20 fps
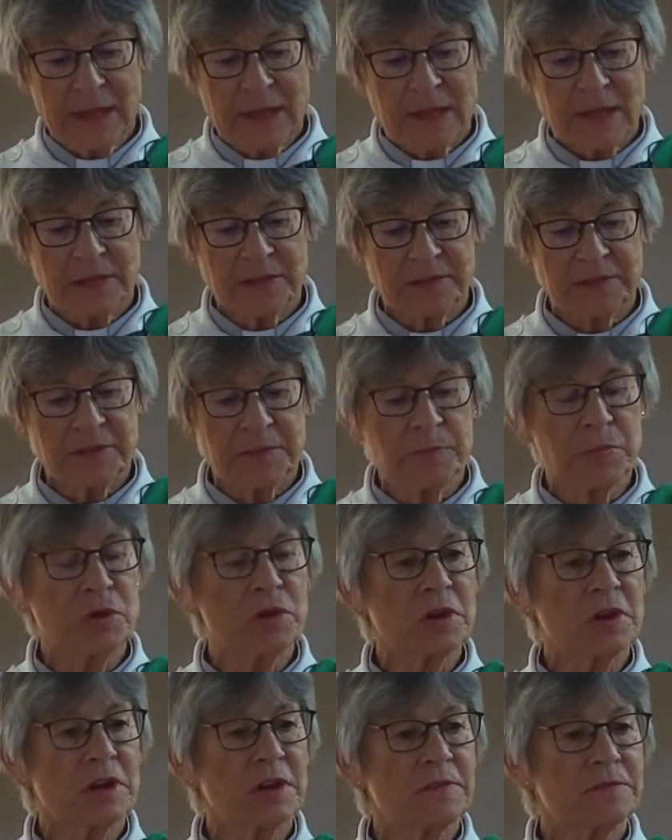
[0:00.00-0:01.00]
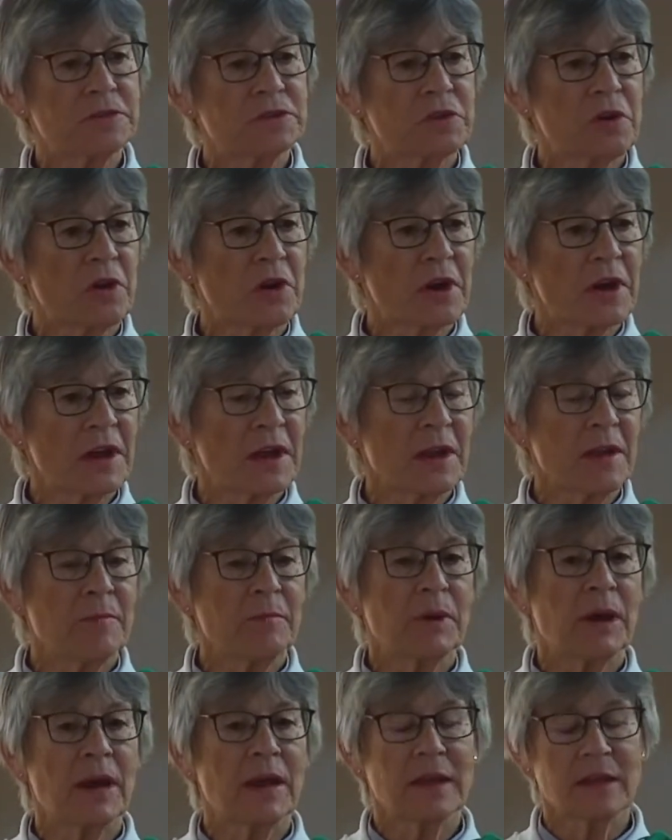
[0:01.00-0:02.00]
is the Book of Joy
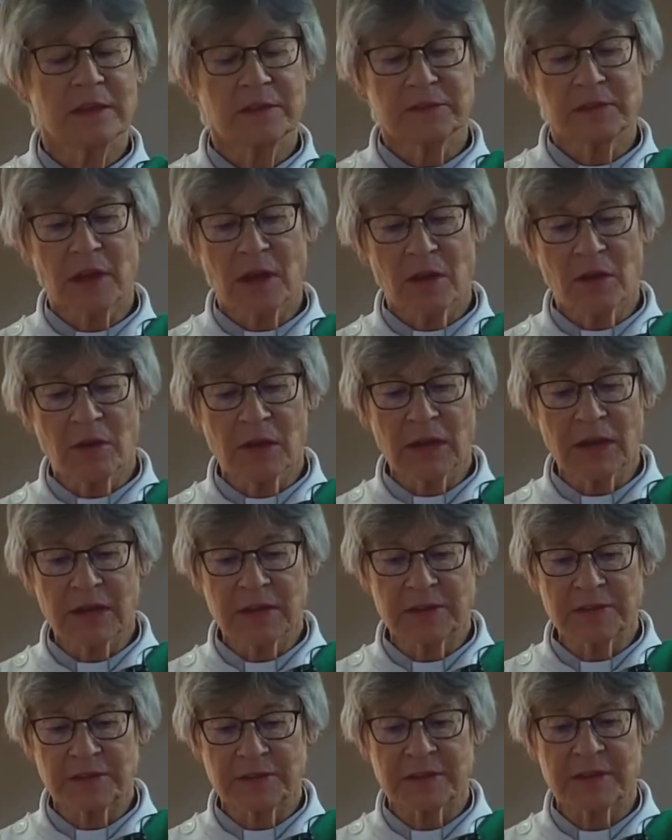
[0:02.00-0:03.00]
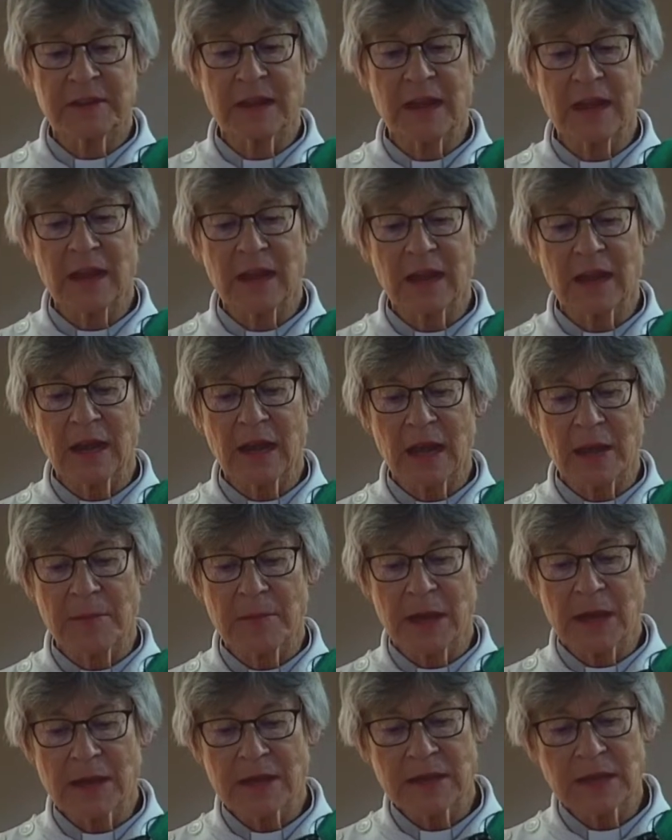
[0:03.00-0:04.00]
by His Holiness the Dalai
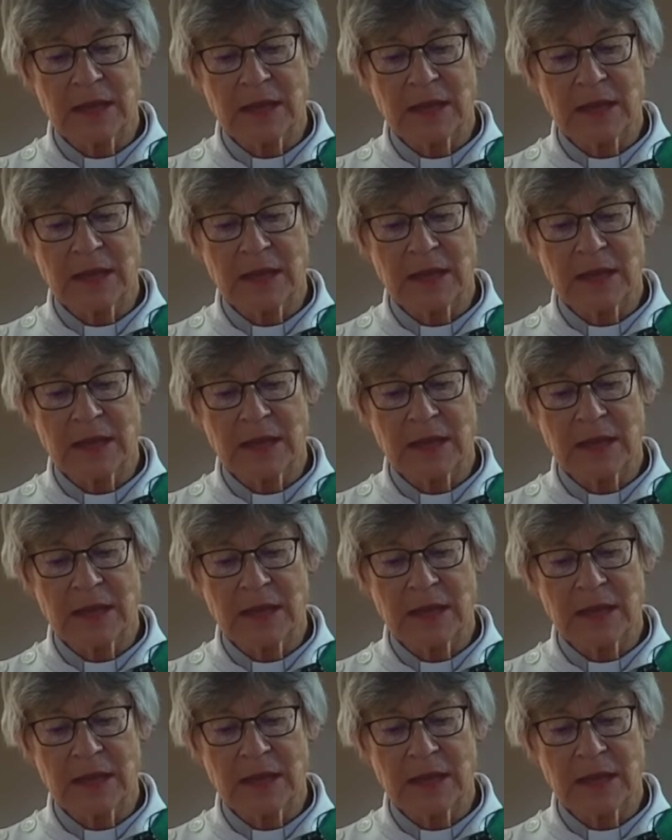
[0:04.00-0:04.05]
Lama